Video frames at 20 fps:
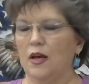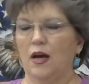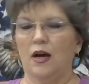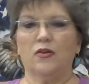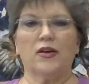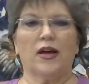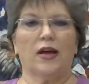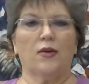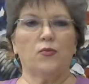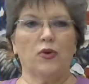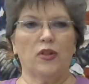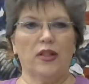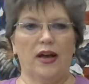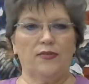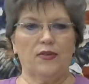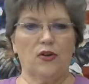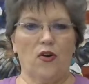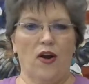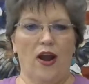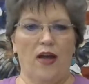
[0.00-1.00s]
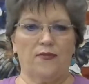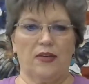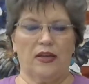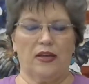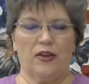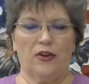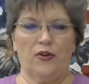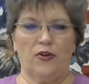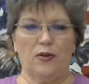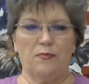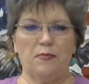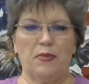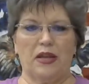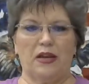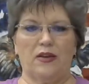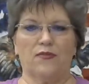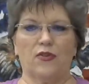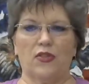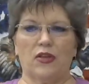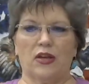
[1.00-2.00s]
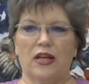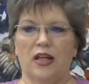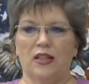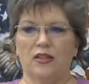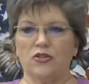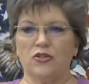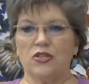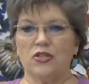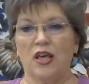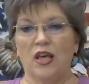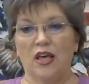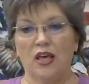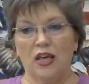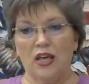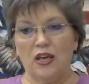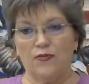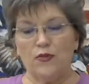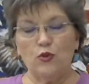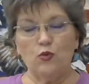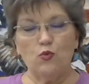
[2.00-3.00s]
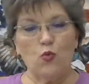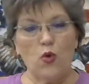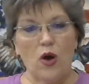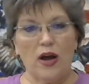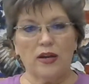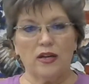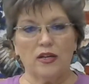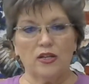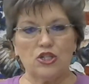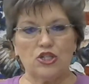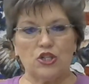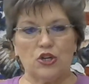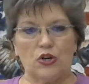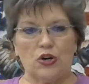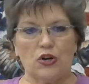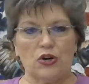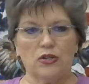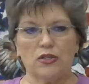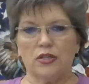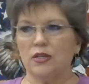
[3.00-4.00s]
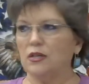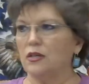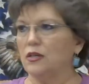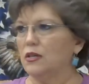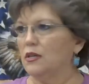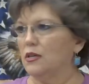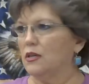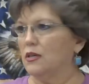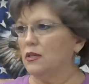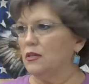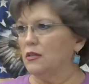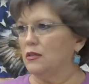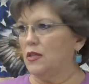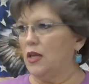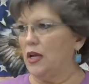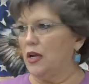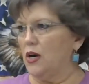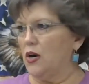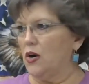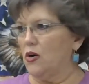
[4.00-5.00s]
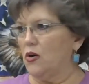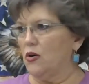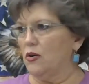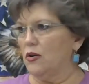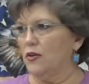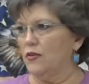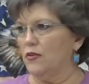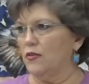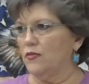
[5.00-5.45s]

Okay, we'll have a graphic here in a minute for the colors. If you want a shirt, they're